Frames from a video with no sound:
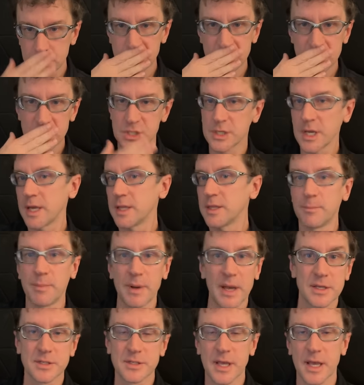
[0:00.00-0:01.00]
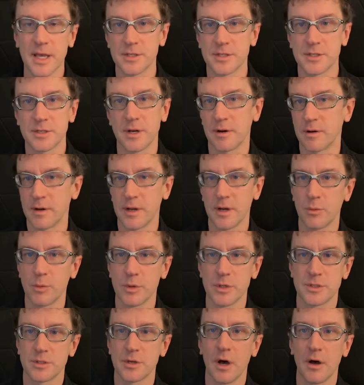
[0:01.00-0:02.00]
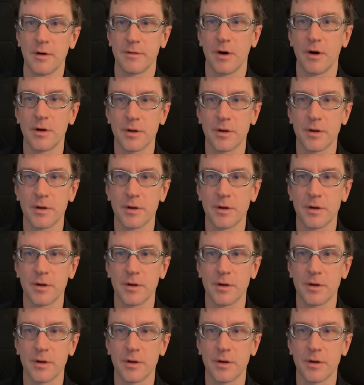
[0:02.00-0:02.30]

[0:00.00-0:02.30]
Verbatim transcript: Say the best case scenario, we solve all